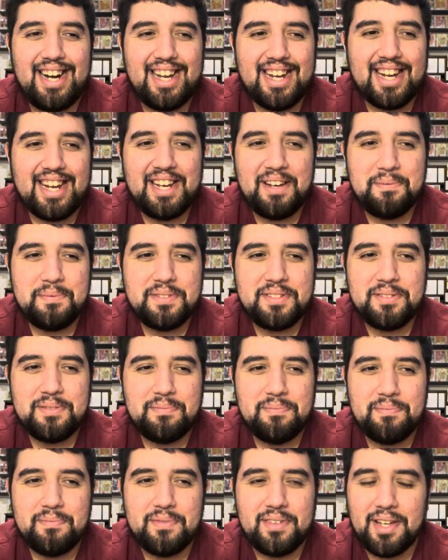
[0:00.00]
kept
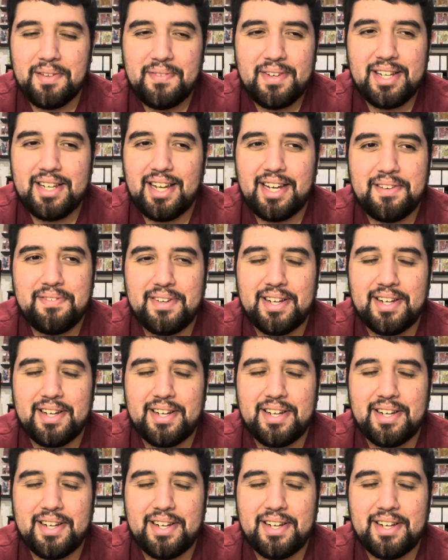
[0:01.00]
living life.